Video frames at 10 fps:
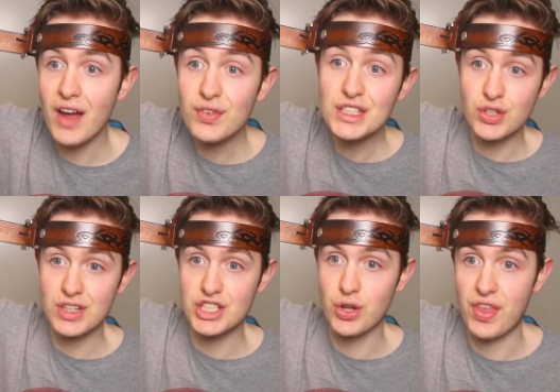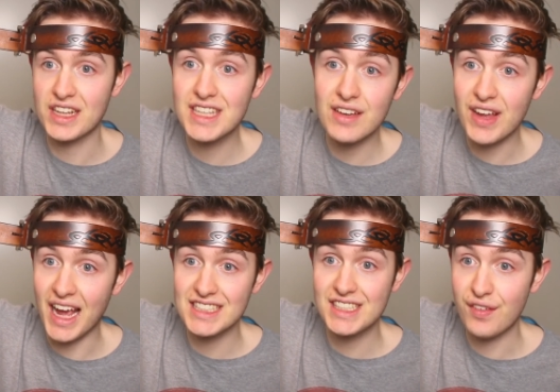Every traditional Thanksgiving
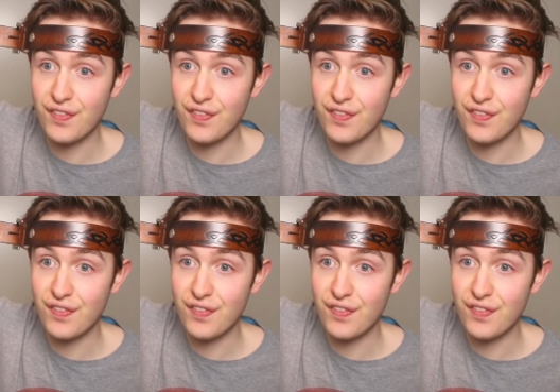ends in a